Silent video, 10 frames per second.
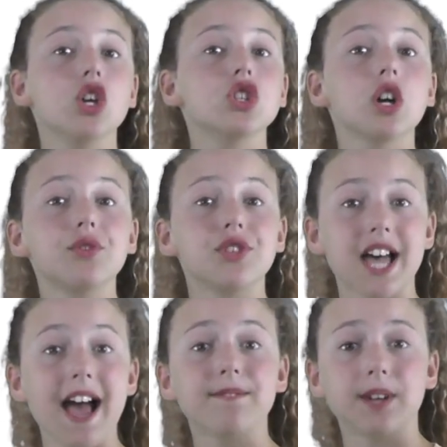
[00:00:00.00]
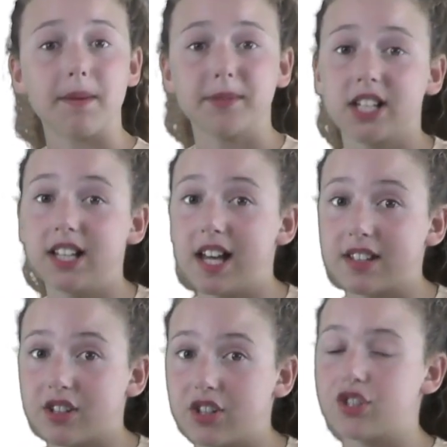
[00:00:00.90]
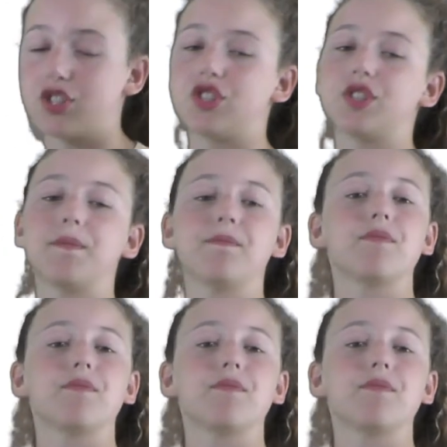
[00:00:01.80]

don't have capital letters.